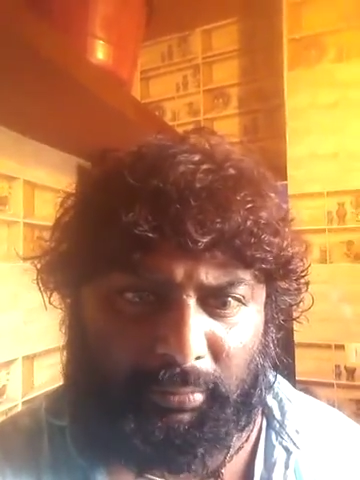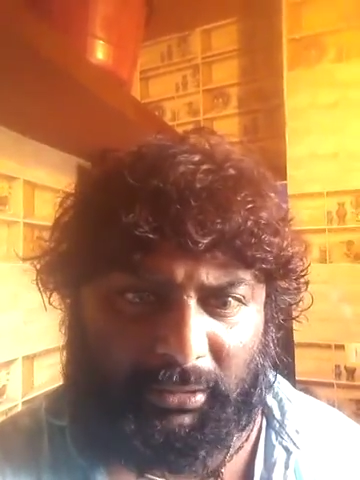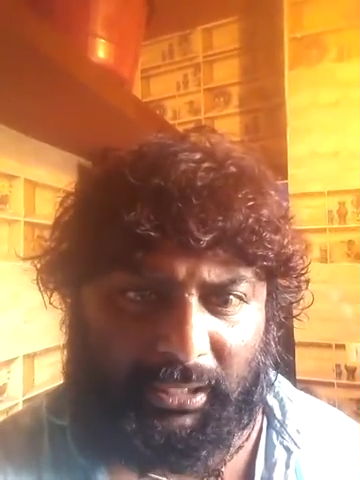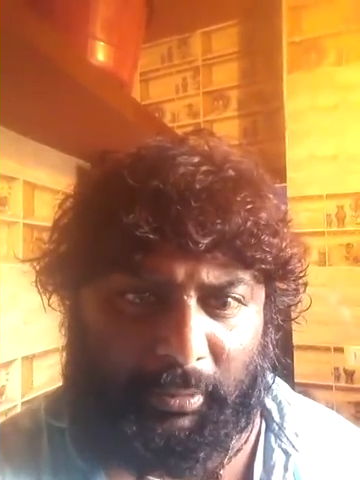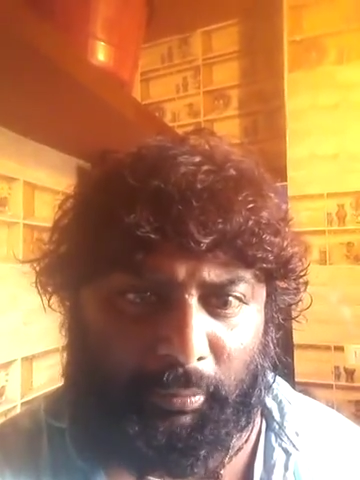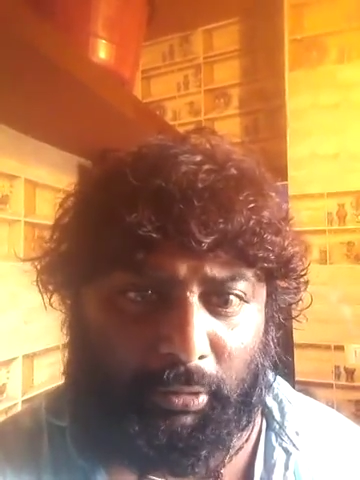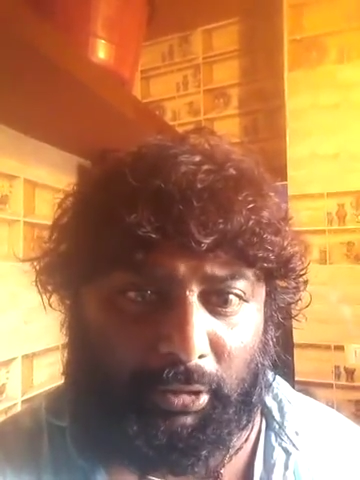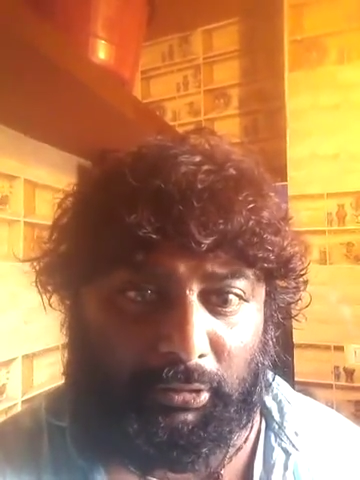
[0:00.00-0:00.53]

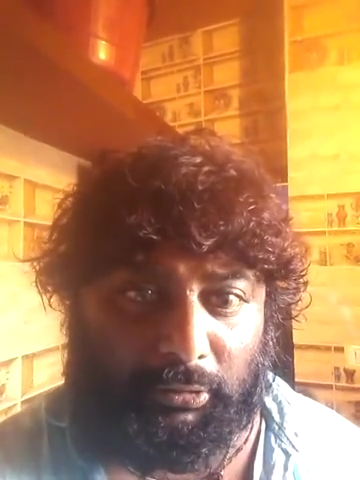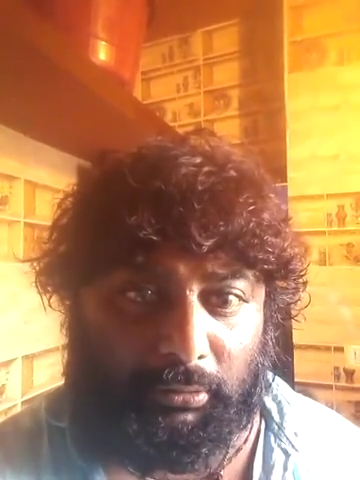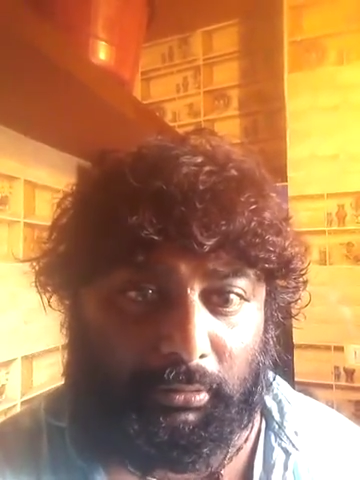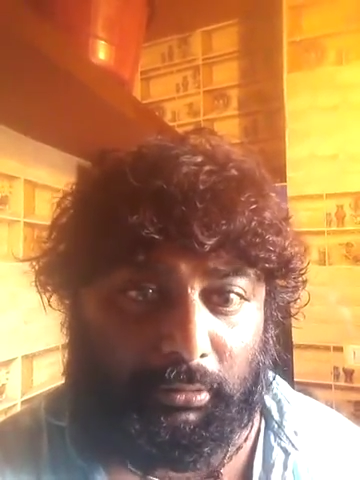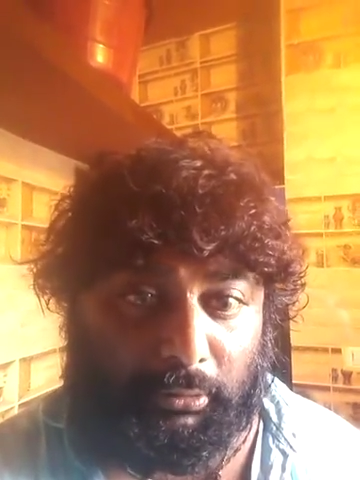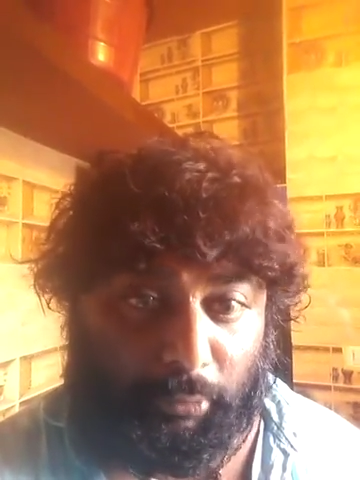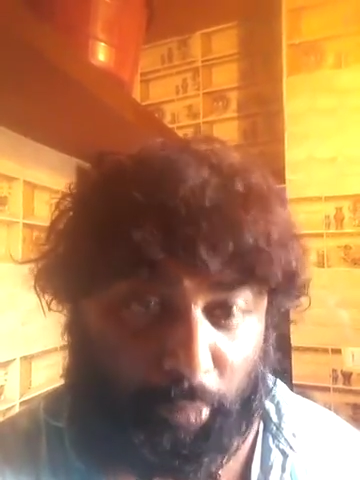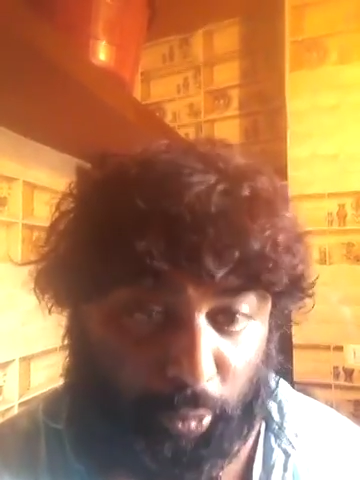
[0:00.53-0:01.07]
but I want
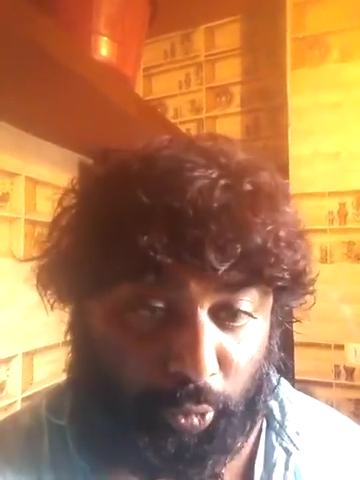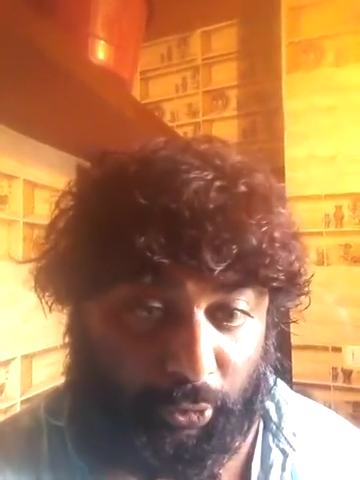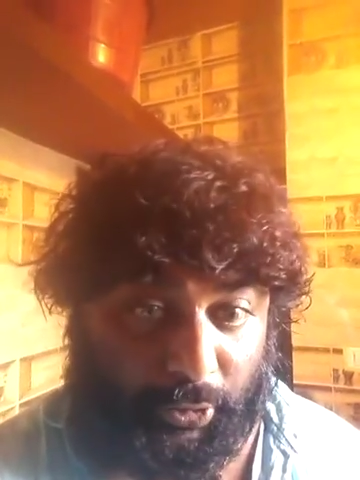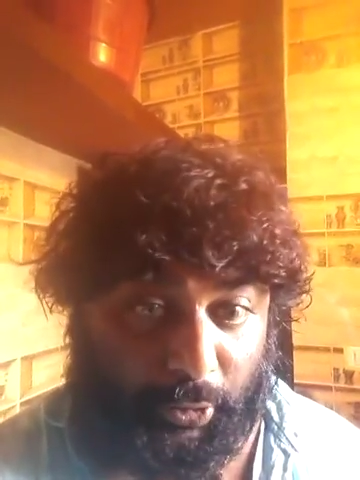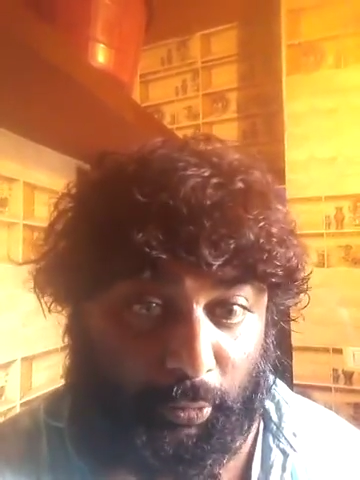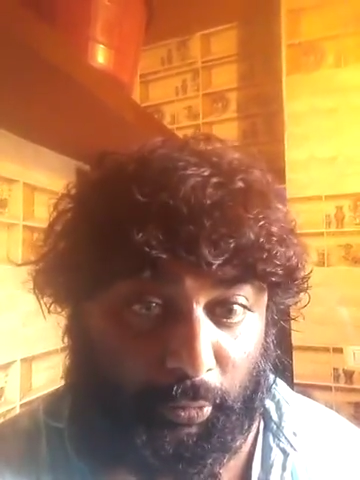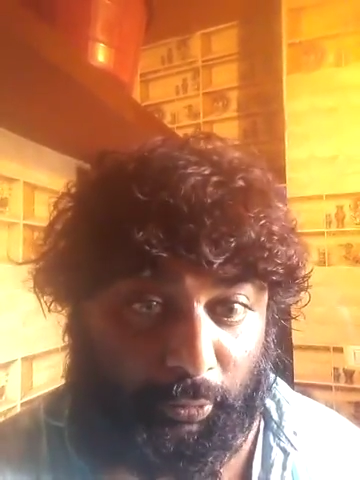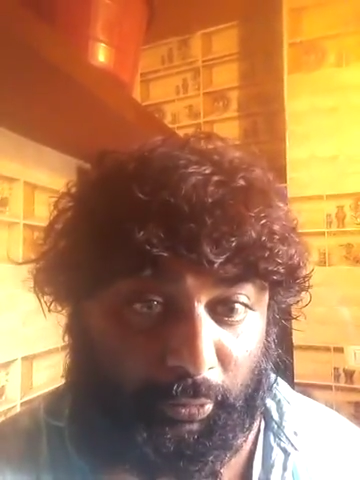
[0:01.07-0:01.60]
you to
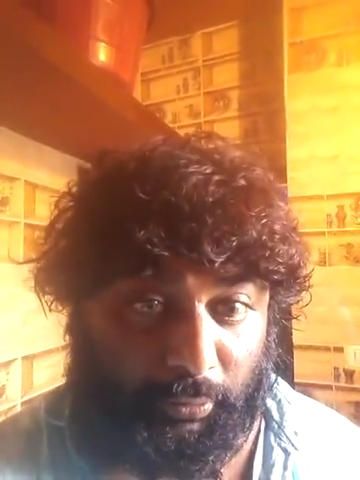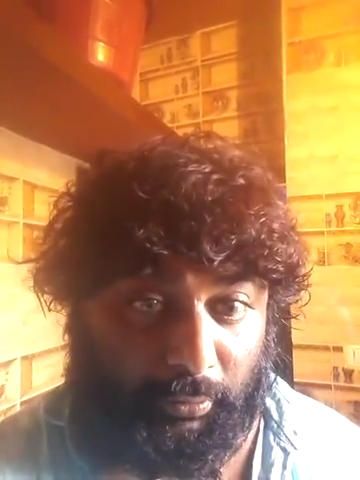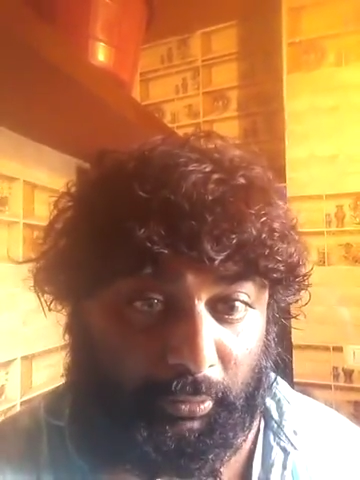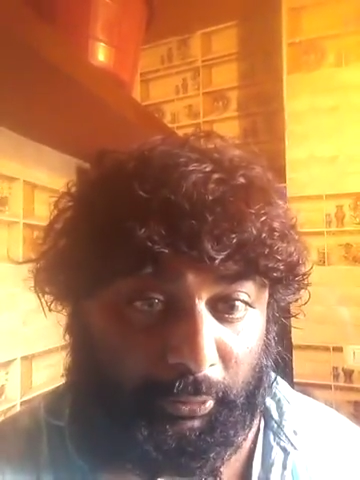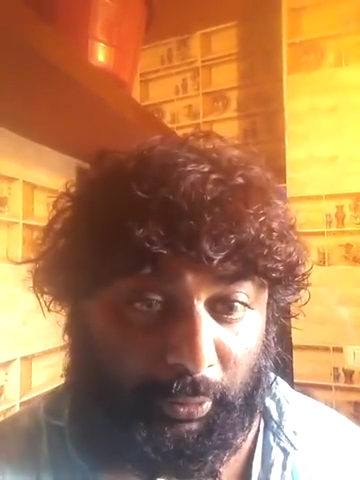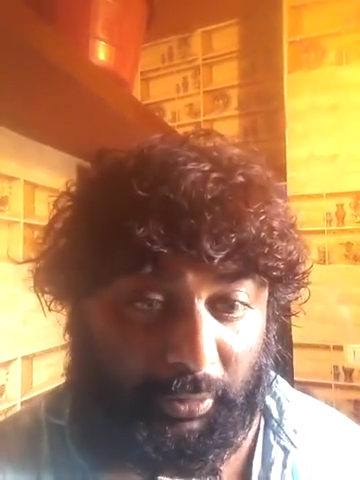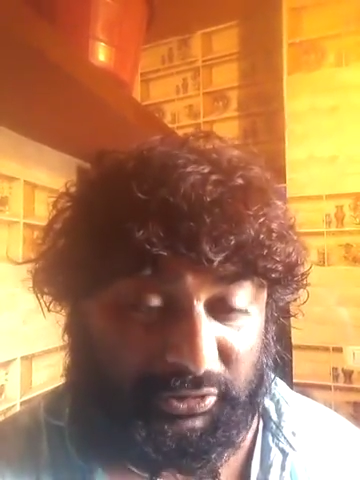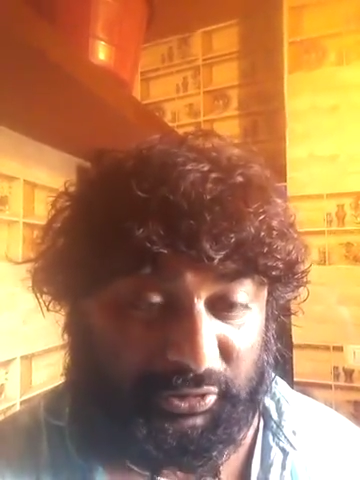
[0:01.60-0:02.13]
give
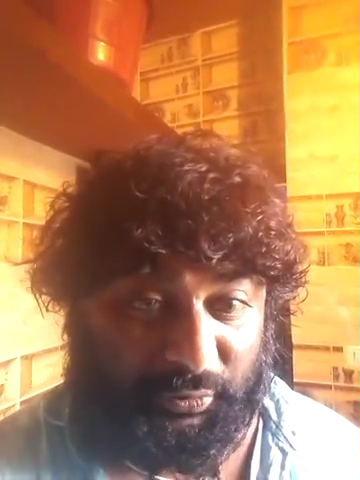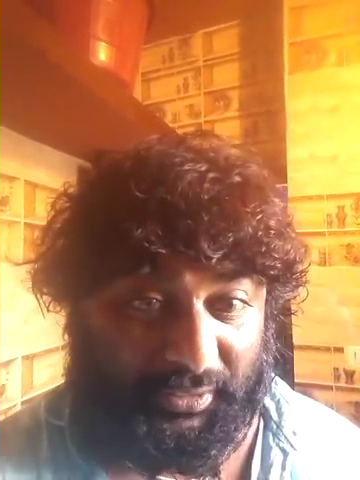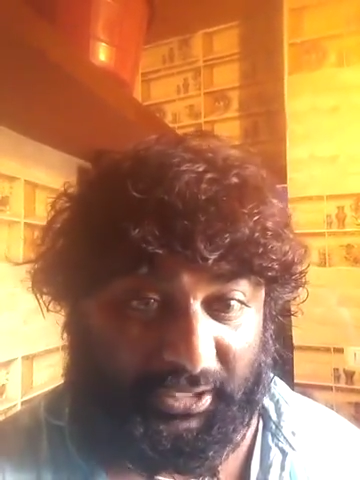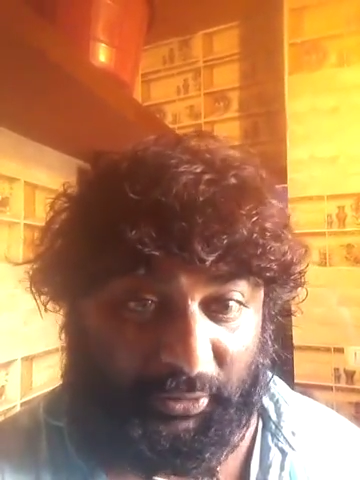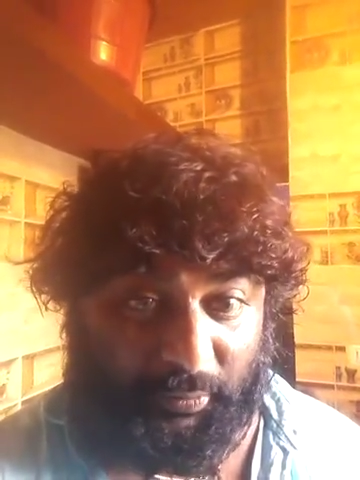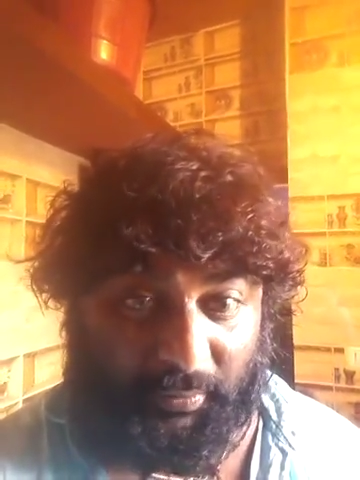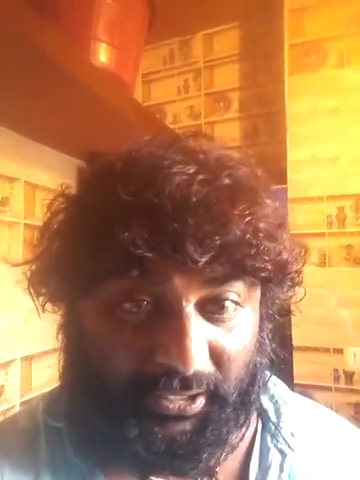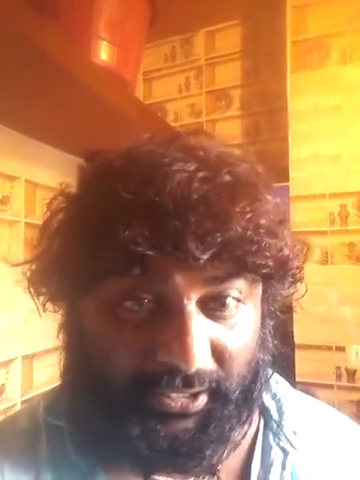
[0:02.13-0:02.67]
your
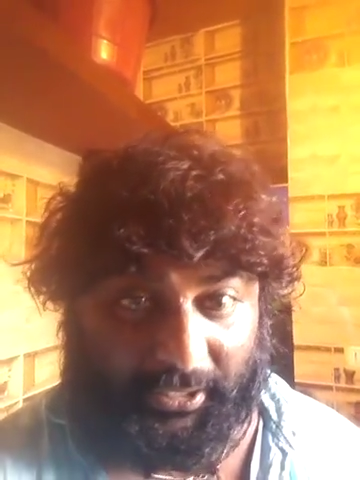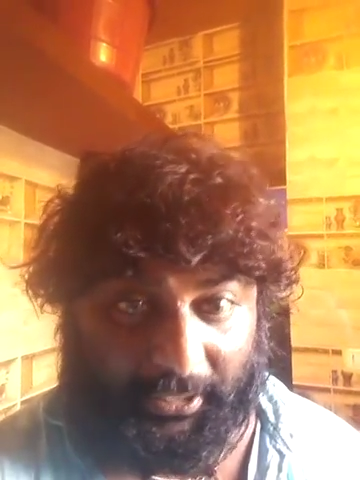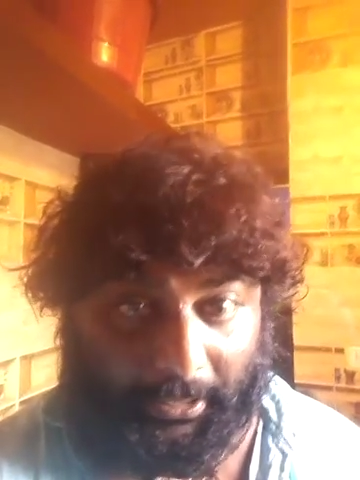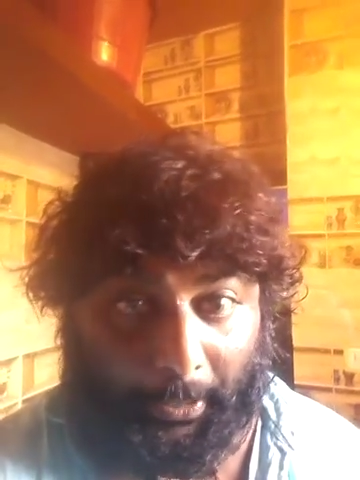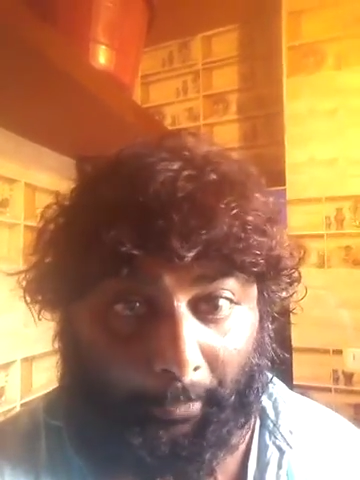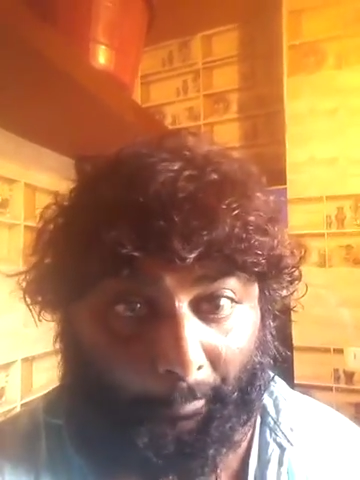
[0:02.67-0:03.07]
sweat money